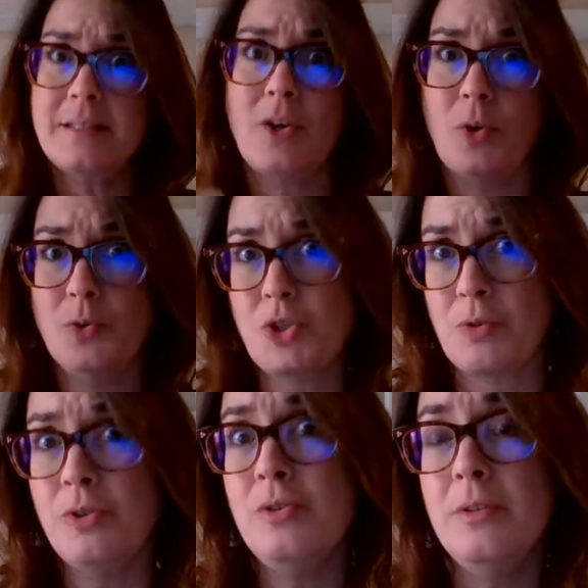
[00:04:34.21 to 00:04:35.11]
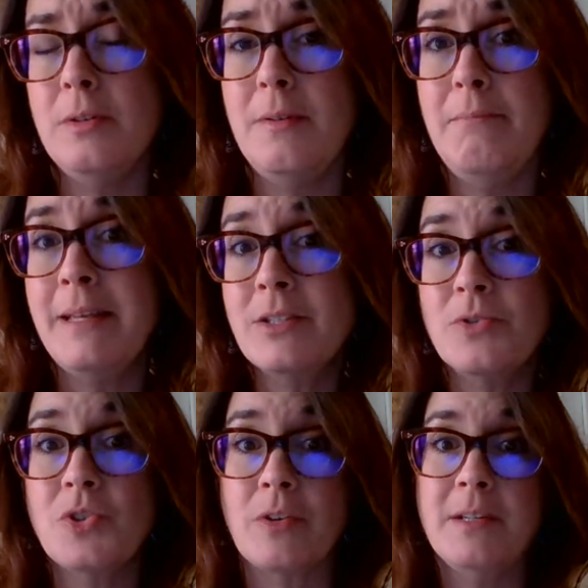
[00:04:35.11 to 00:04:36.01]
cultural mental
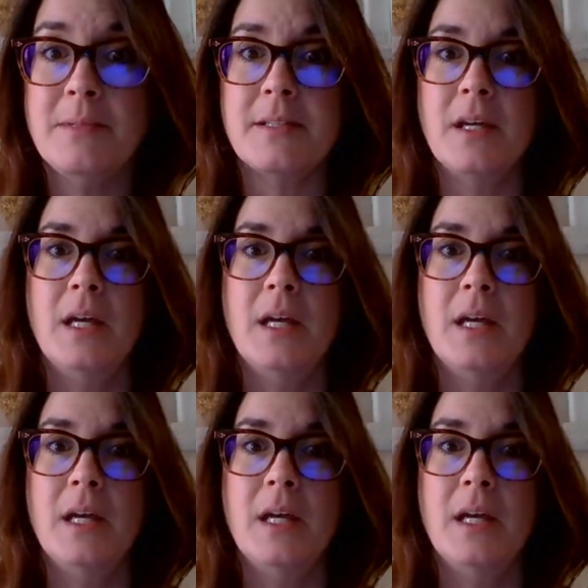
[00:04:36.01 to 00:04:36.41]
scripts,